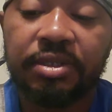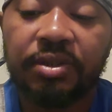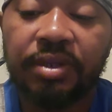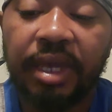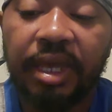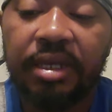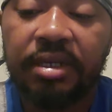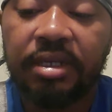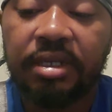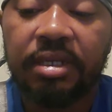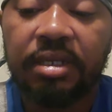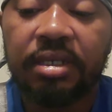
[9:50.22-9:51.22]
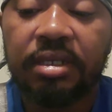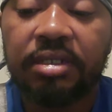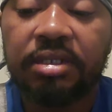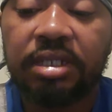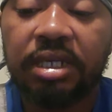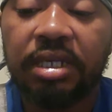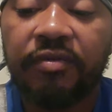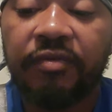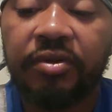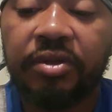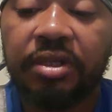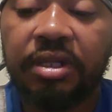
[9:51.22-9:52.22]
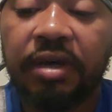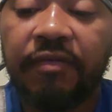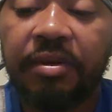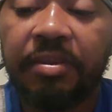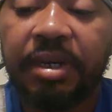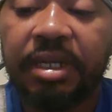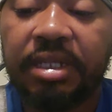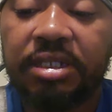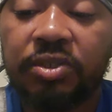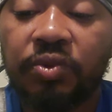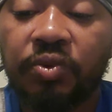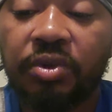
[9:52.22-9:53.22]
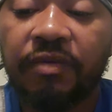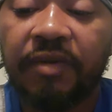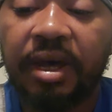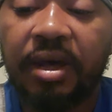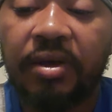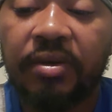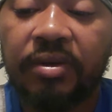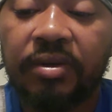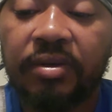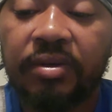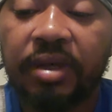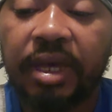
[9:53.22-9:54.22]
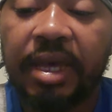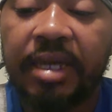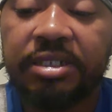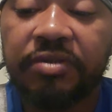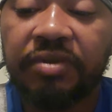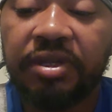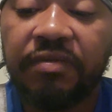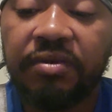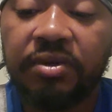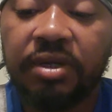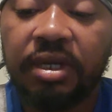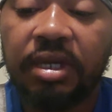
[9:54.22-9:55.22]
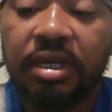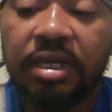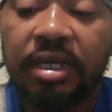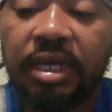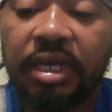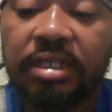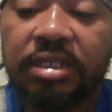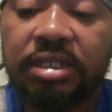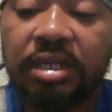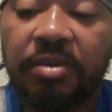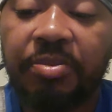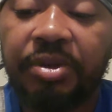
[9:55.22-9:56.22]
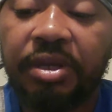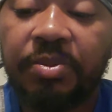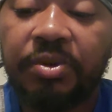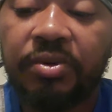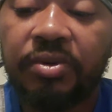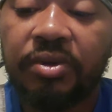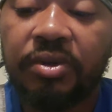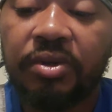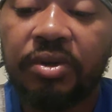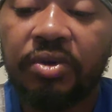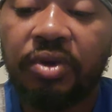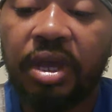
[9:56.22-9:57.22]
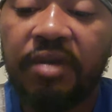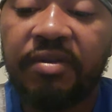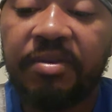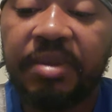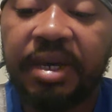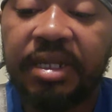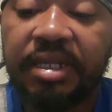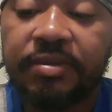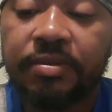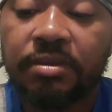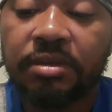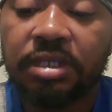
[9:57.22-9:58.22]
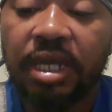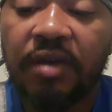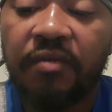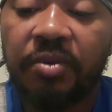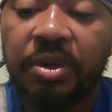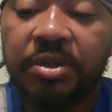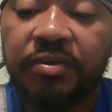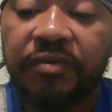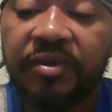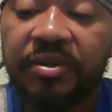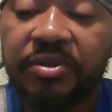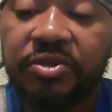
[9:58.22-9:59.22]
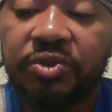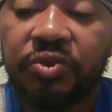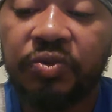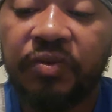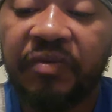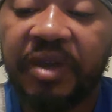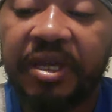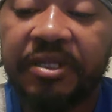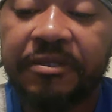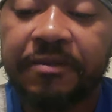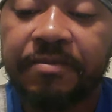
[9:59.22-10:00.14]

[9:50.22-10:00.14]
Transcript: Okay, it says for the love of money is the root of all kinds of evil, and some people craving money have wandered from the true faith